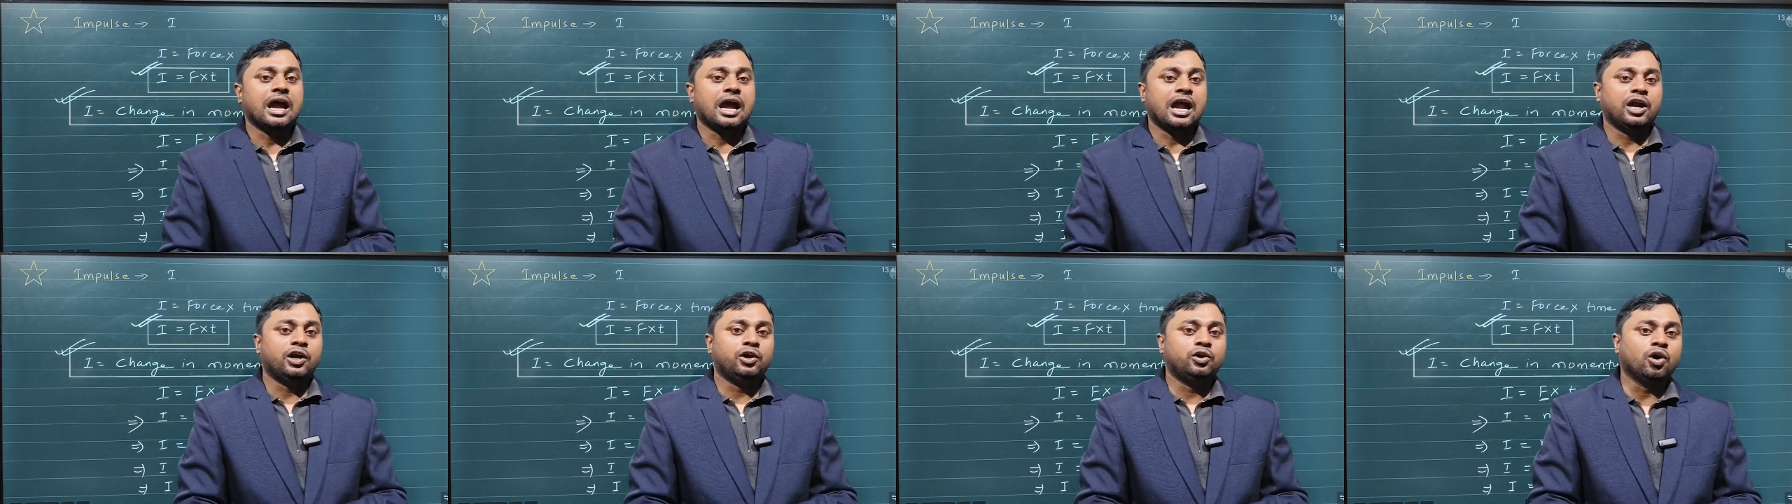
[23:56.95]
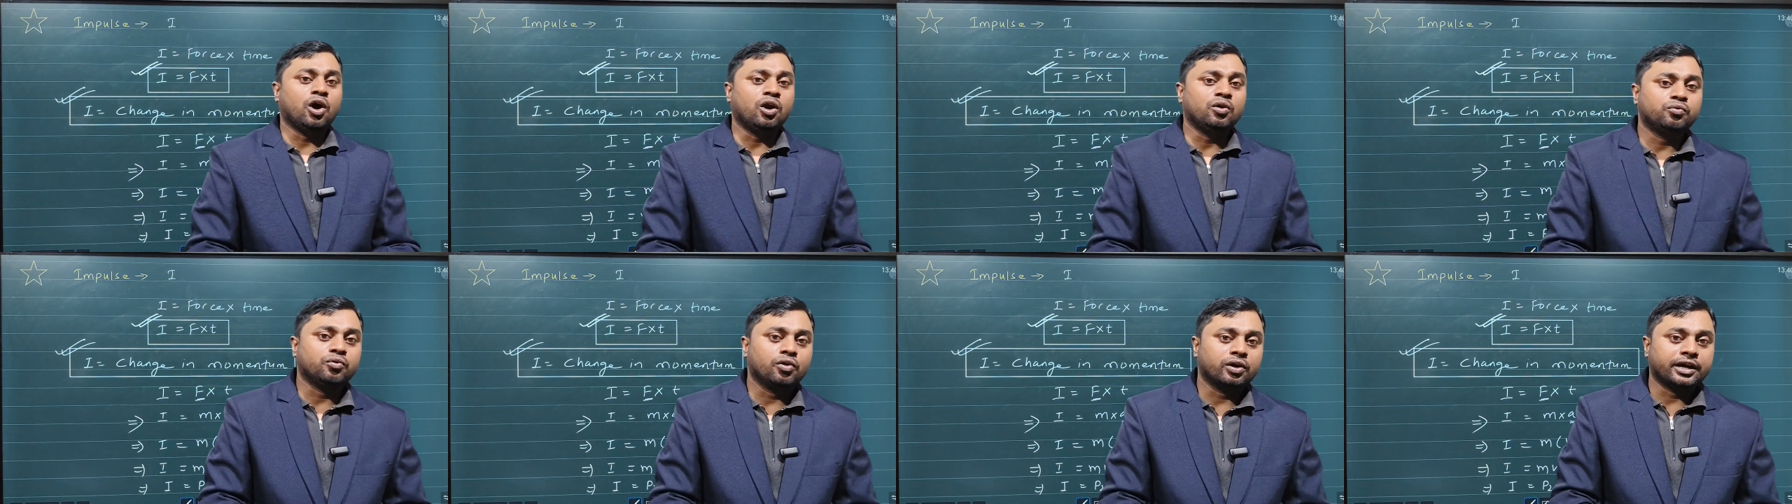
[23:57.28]
and
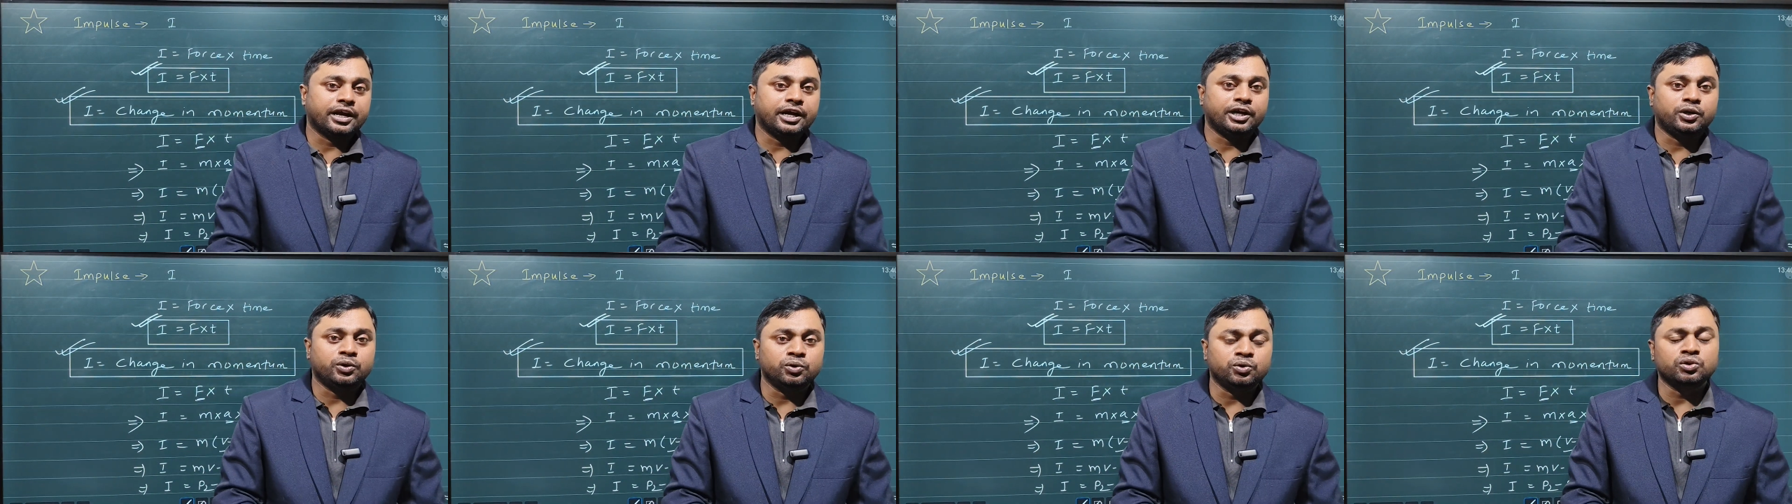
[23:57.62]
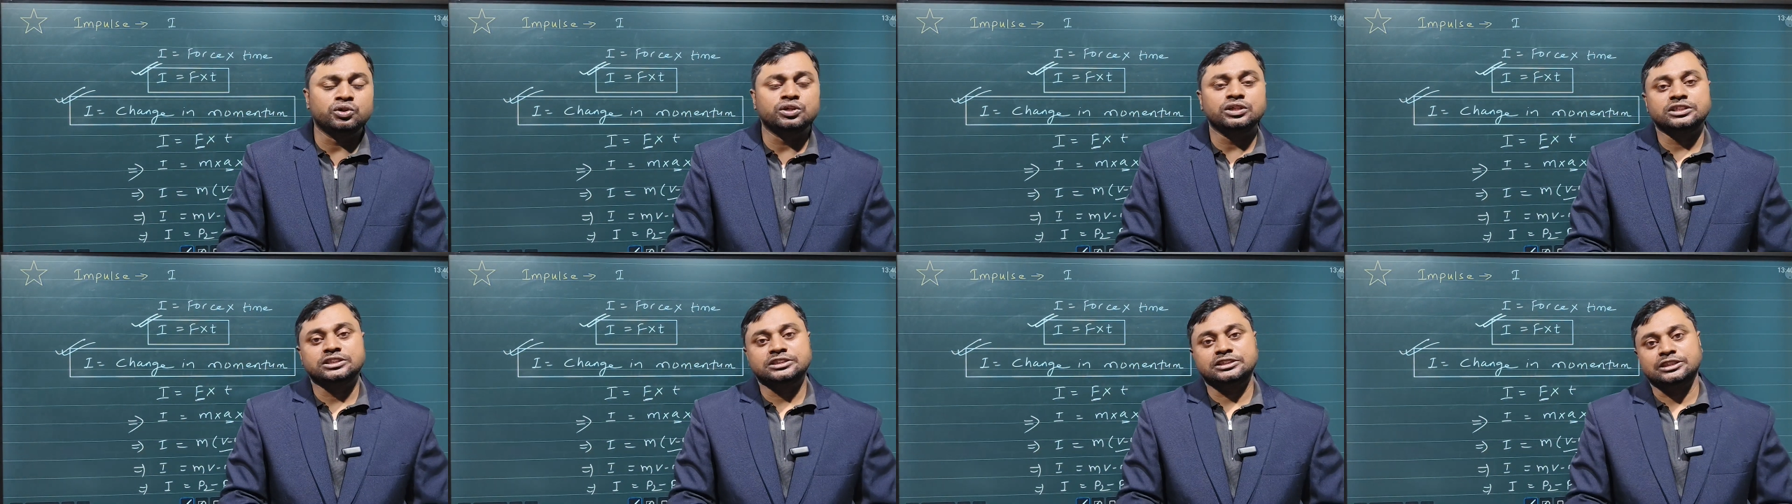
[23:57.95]
don't forget
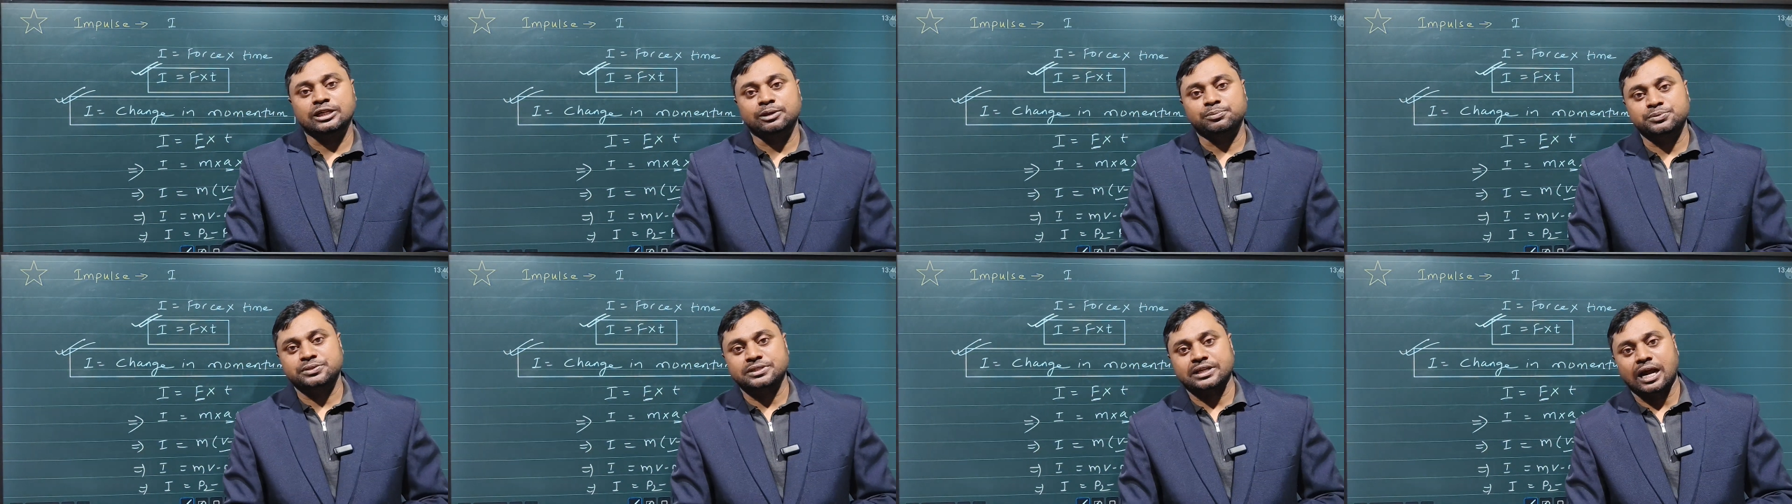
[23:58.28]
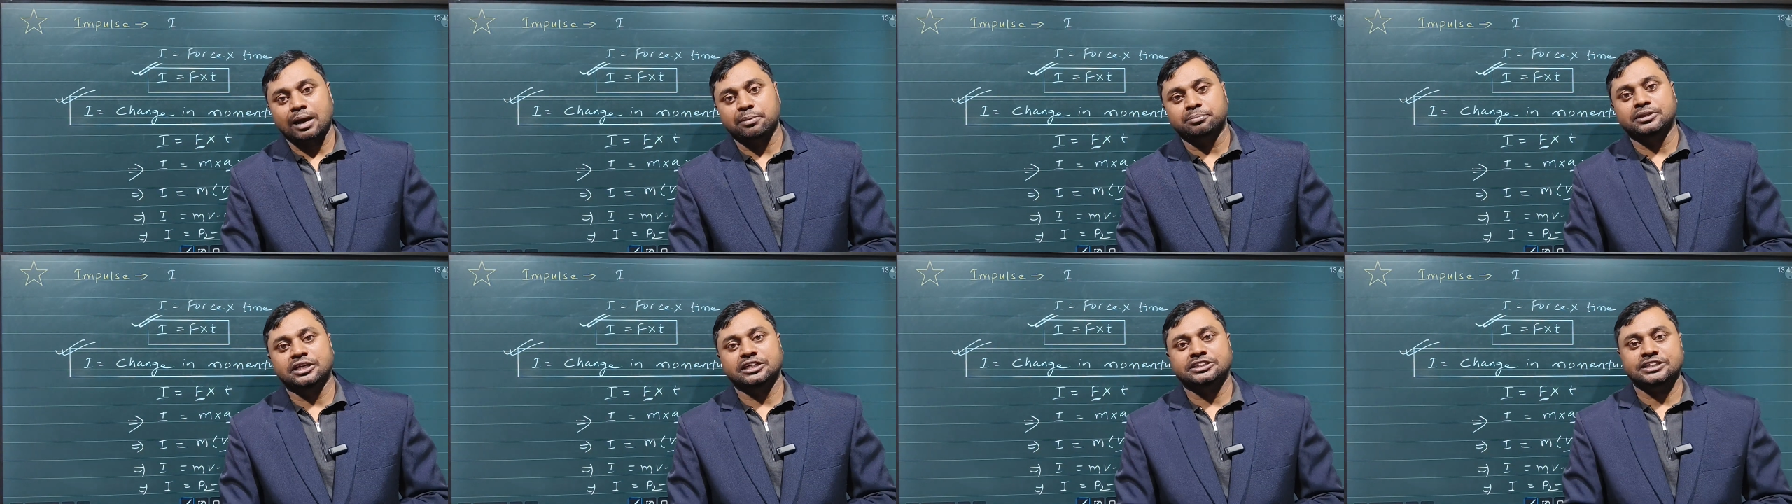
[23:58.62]
to
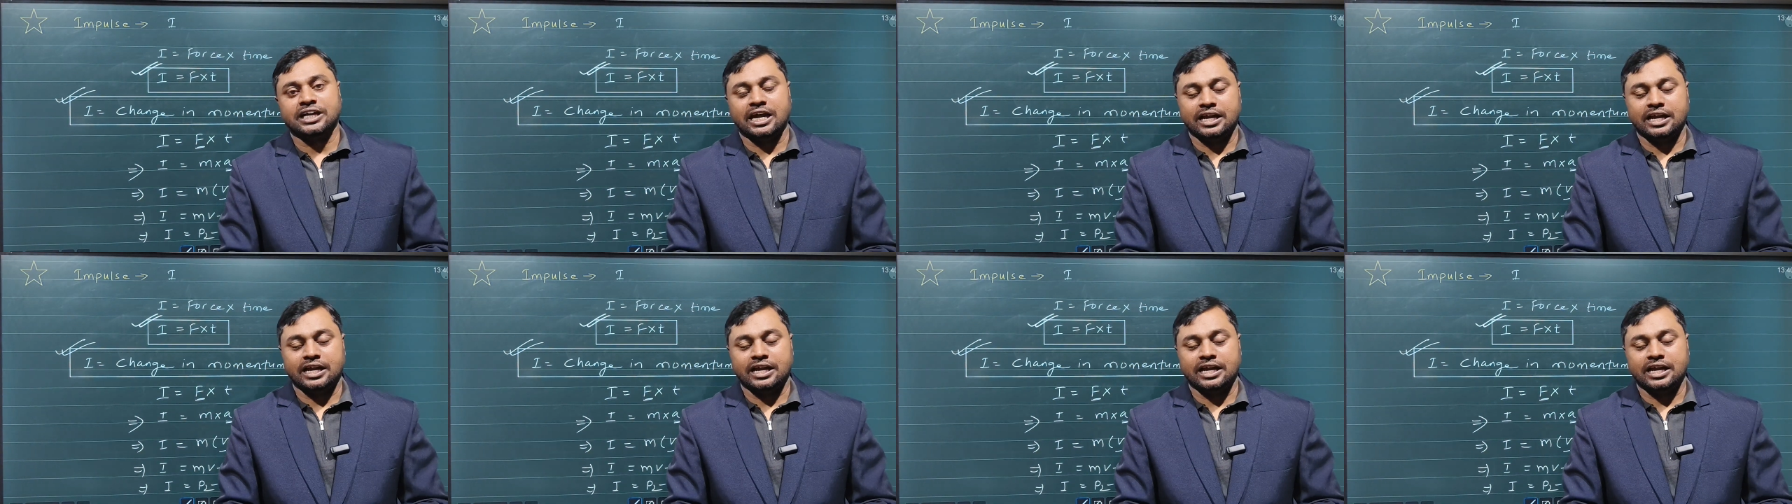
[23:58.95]
subscribe the